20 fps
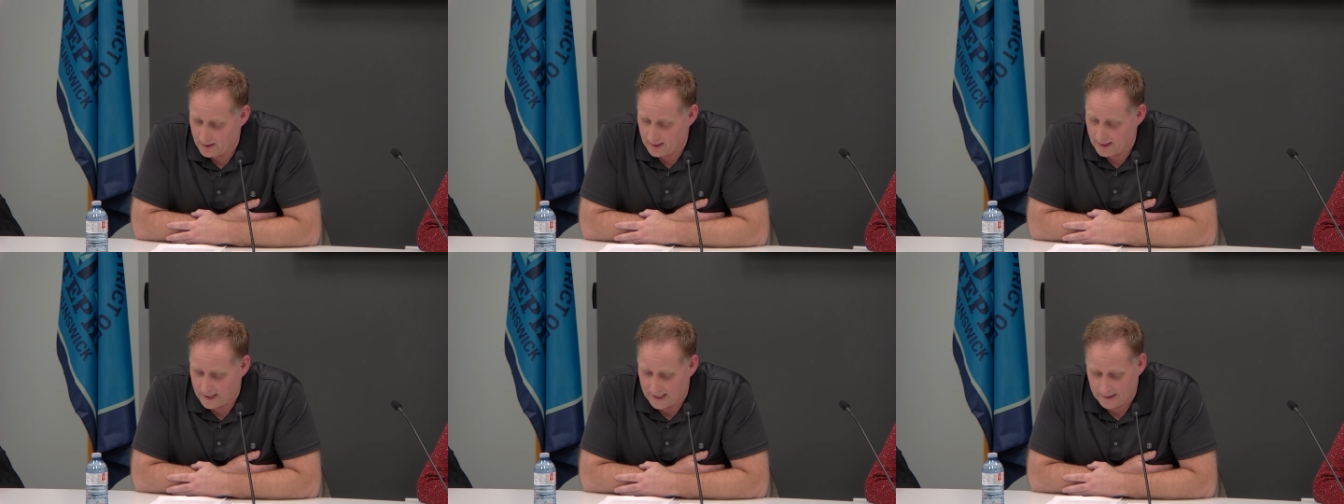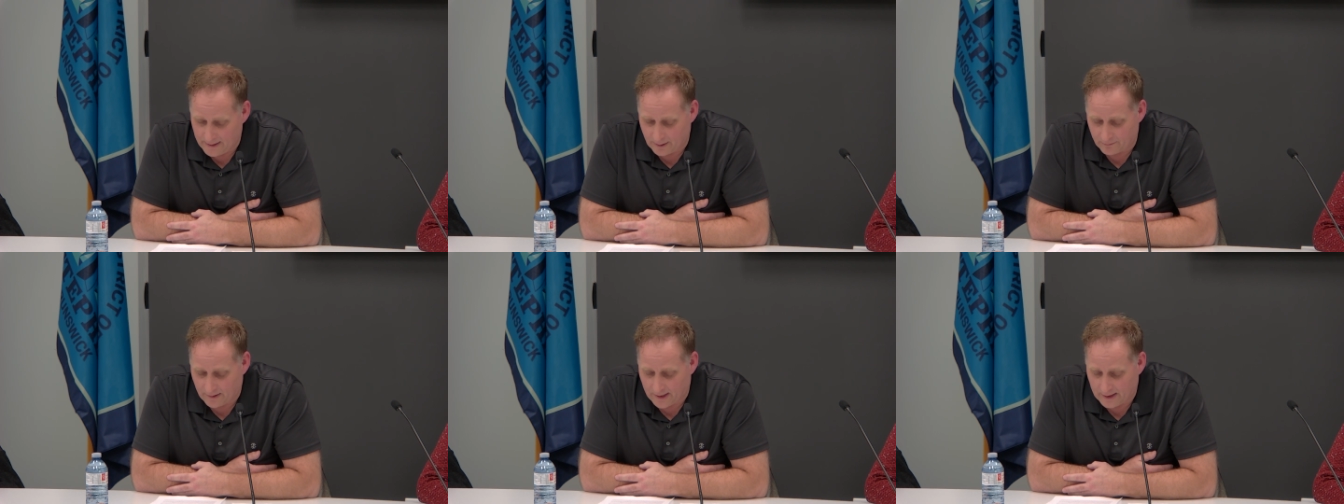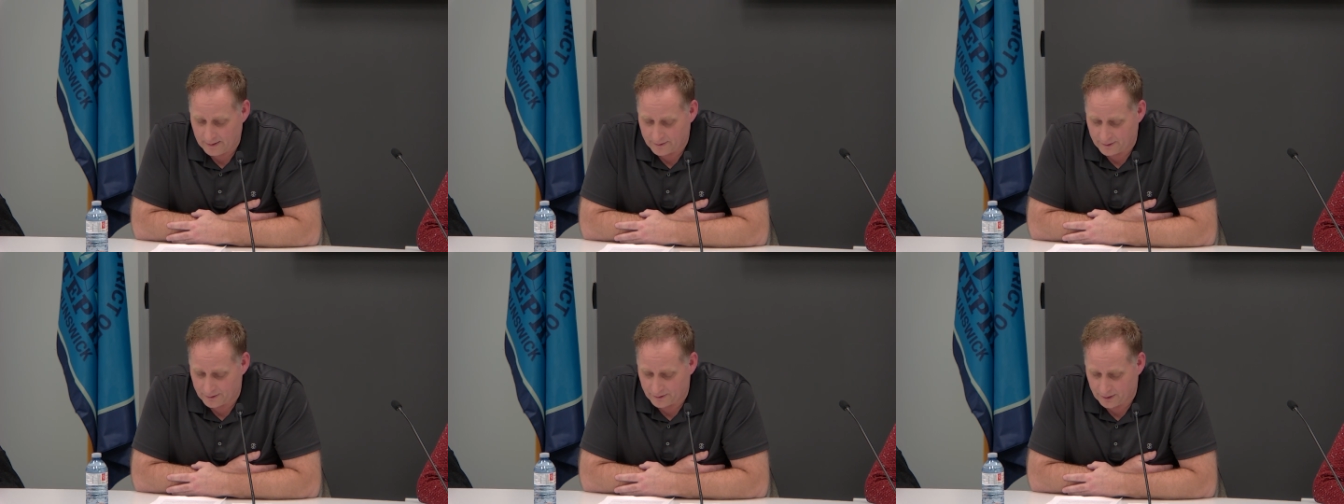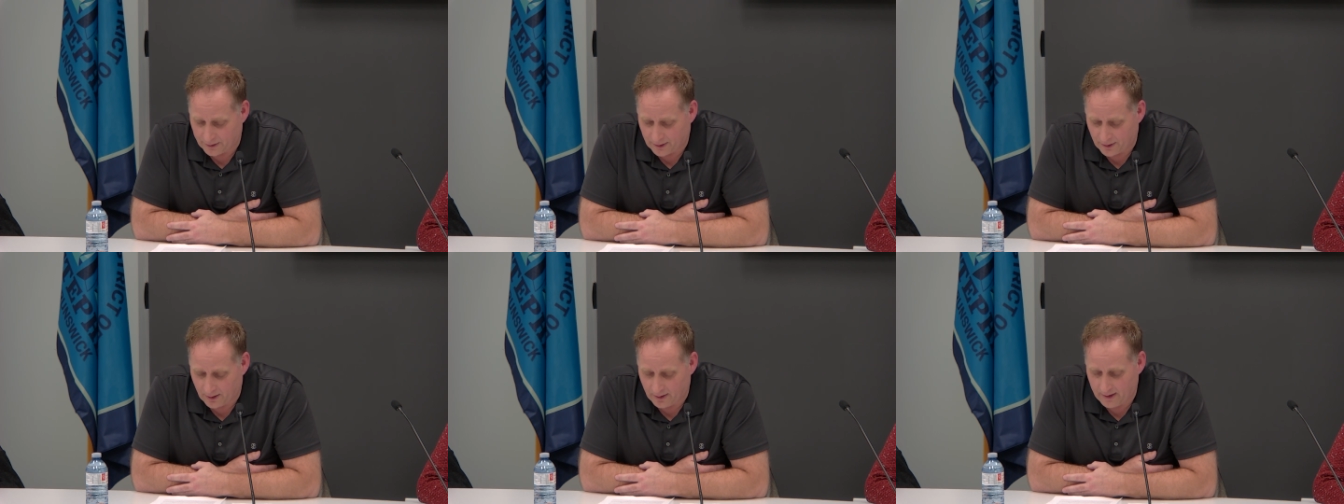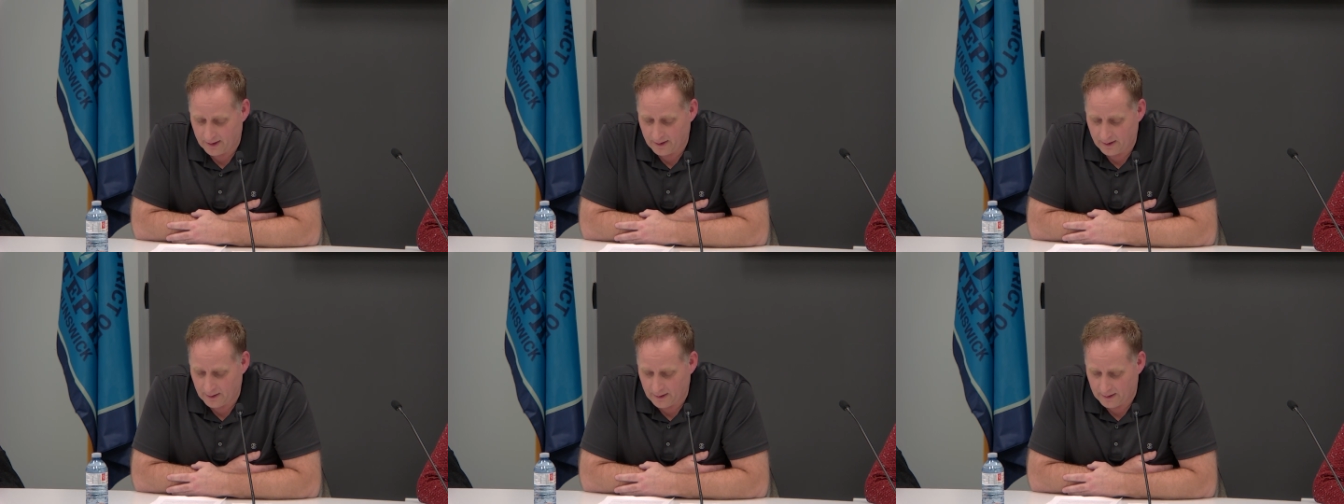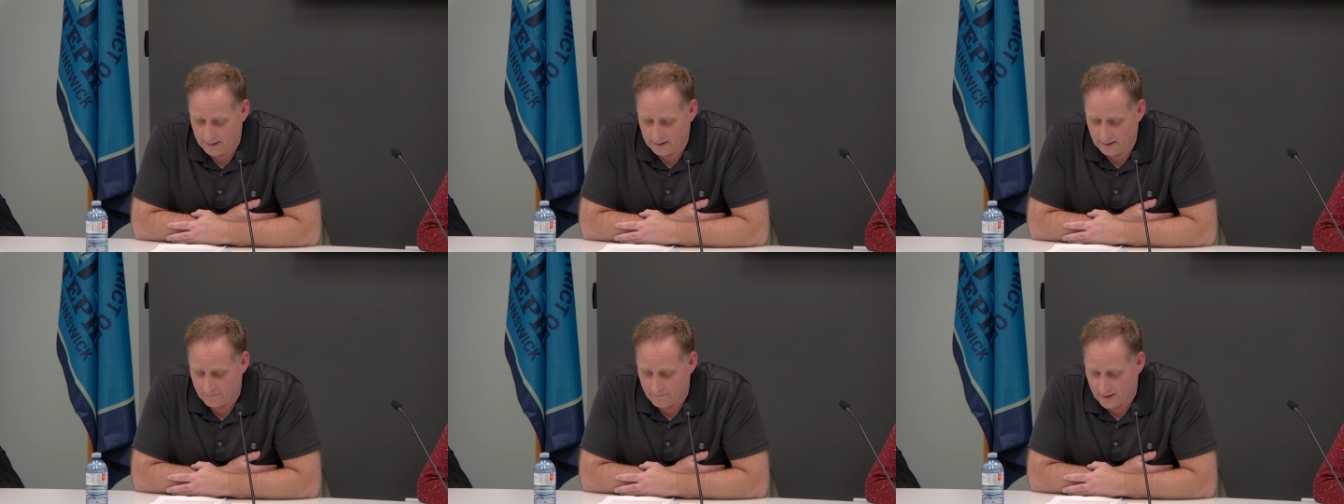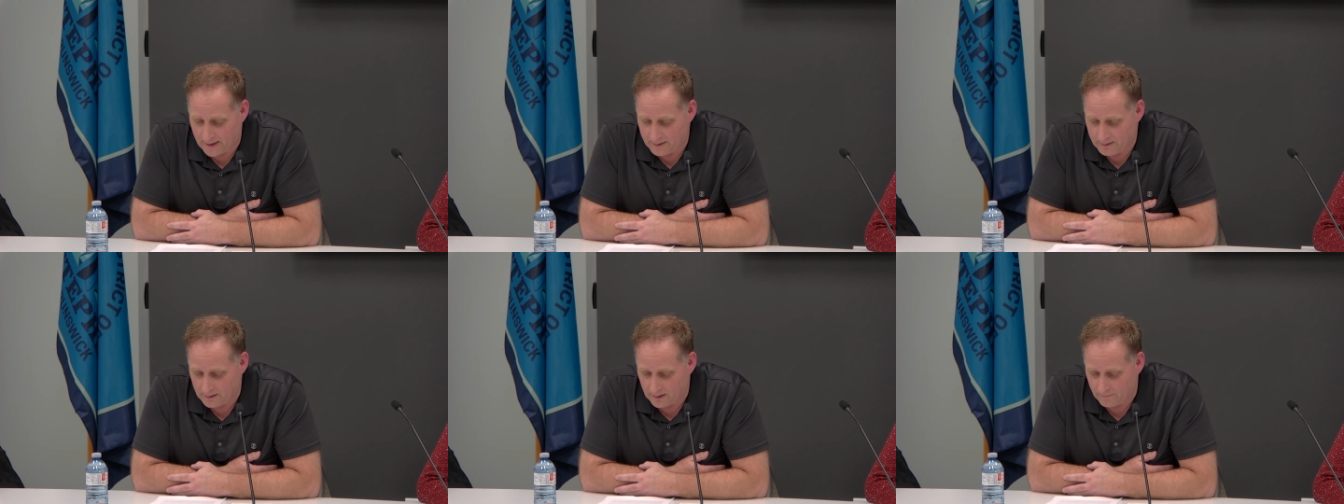and the right to security in the
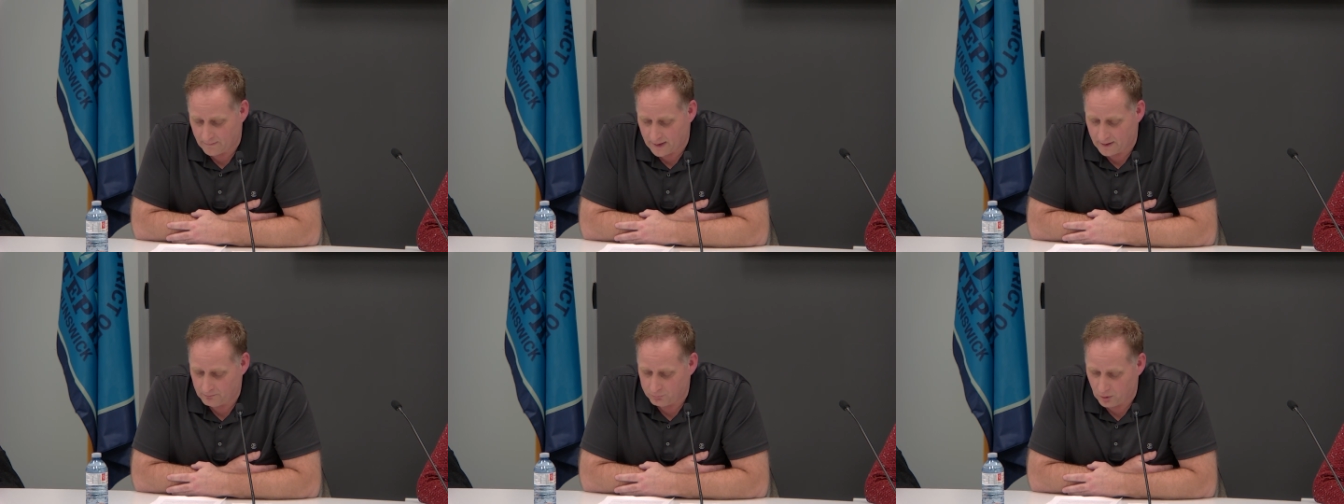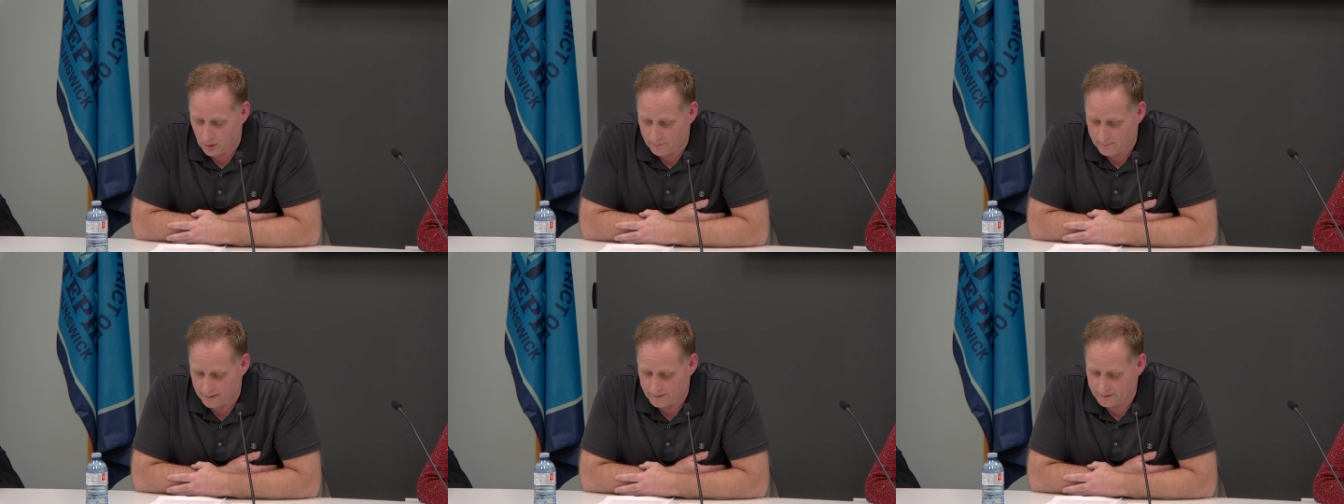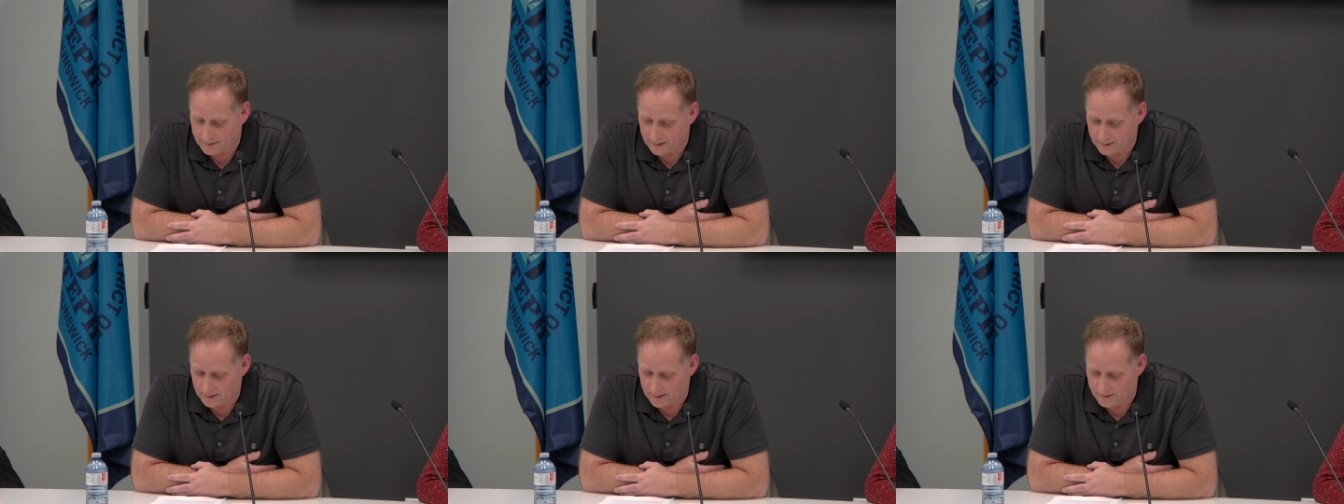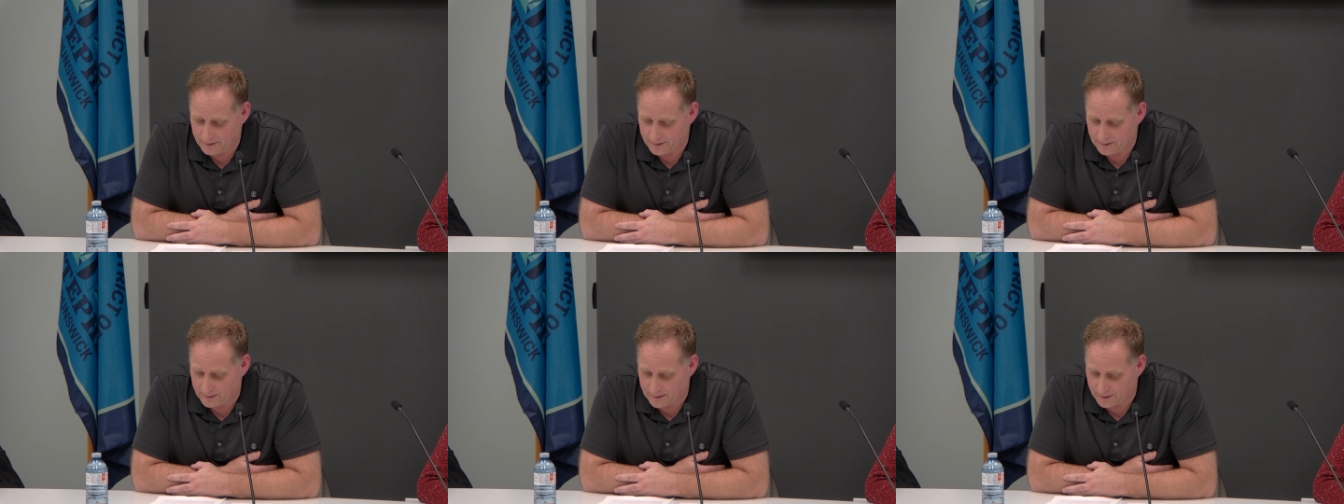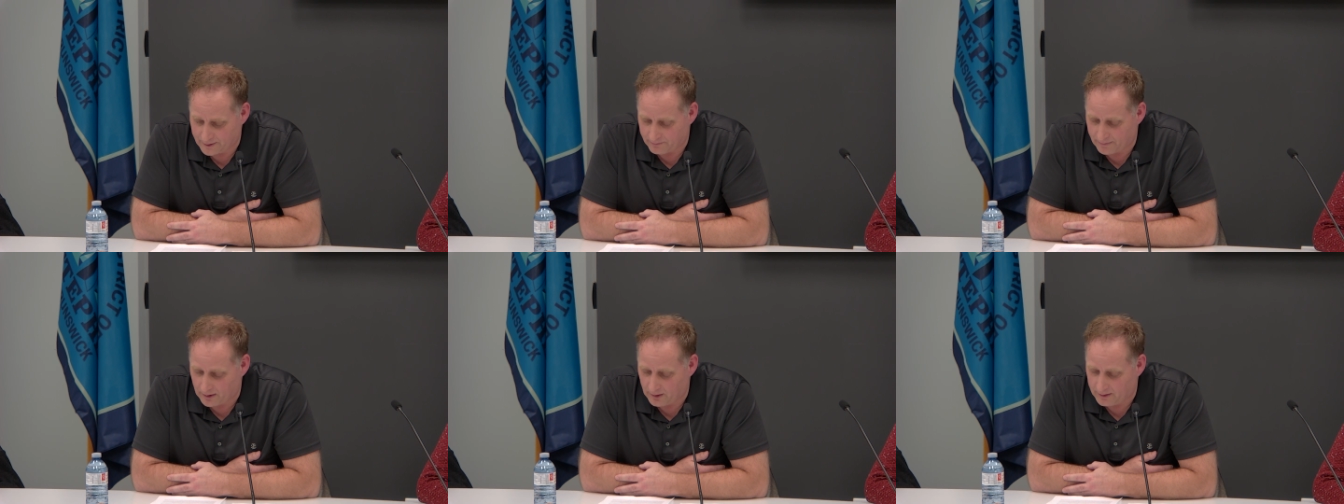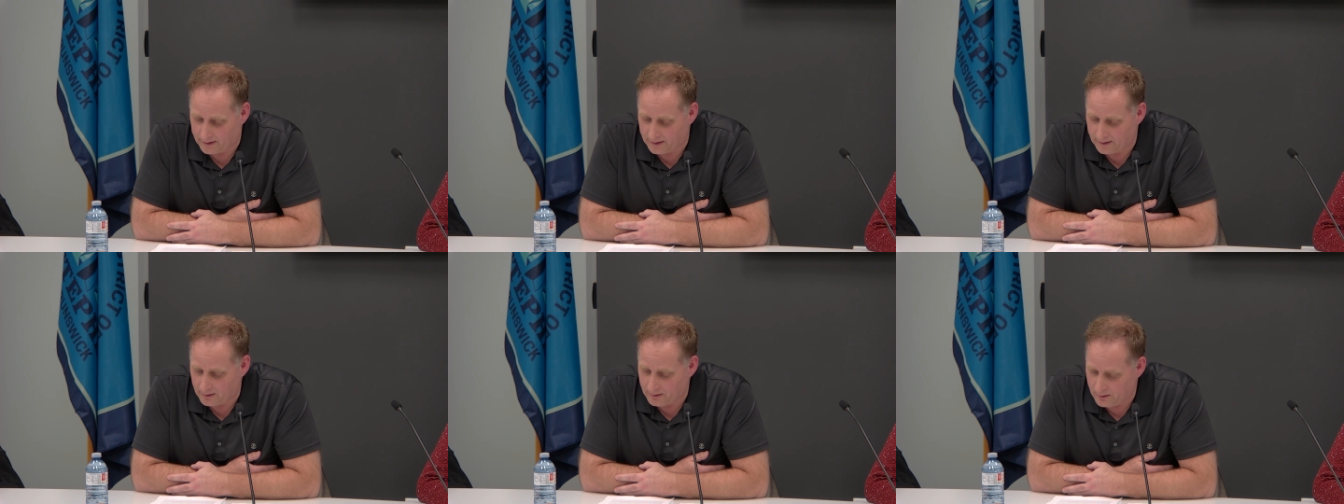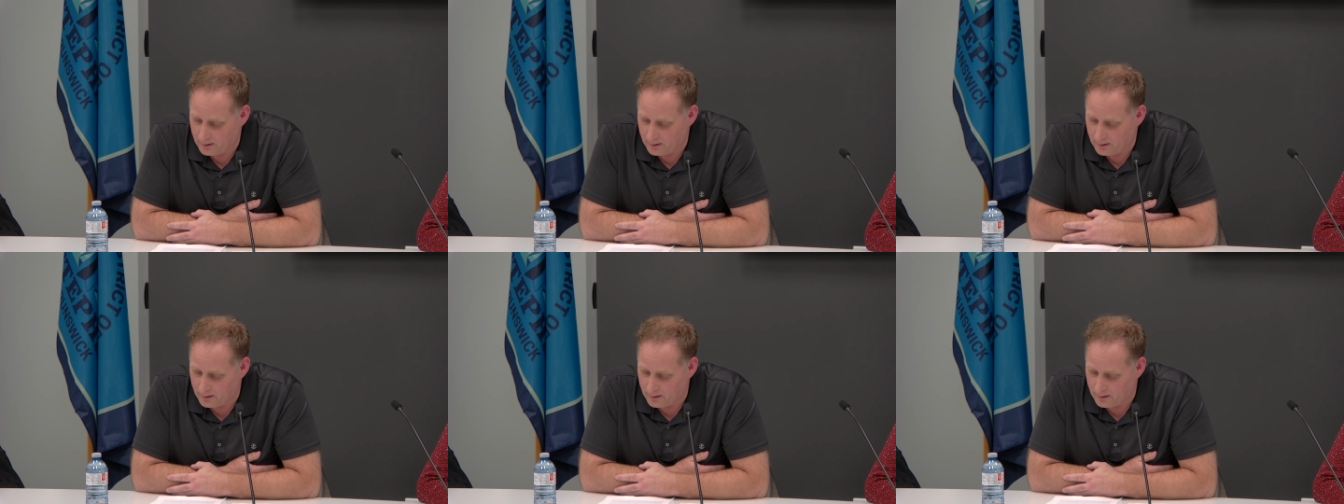event of unemployment, sickness, disability,